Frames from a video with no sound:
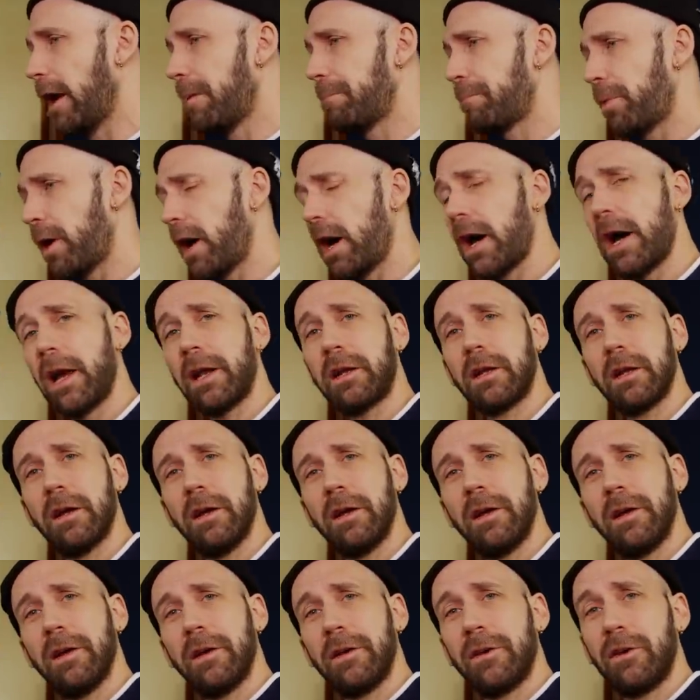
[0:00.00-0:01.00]
But
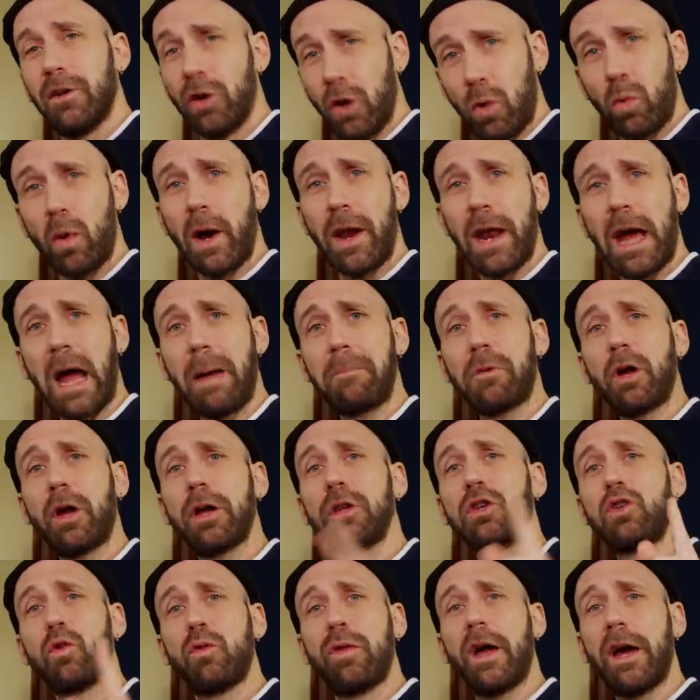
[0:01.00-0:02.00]
you know what? I'm gonna
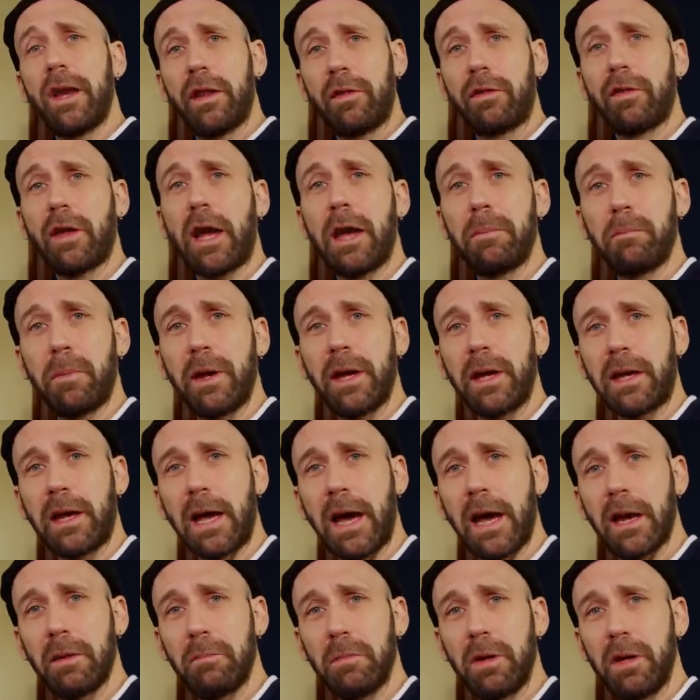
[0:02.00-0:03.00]
do that inside my
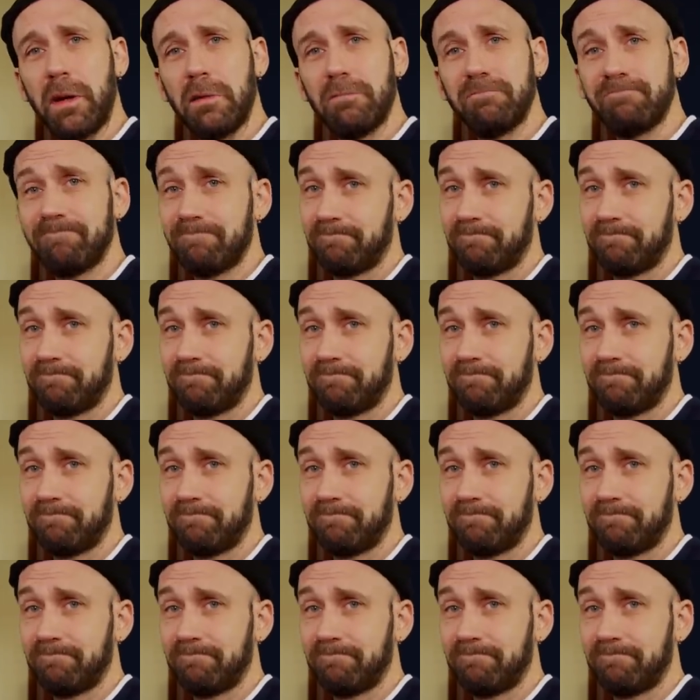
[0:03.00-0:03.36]
academy.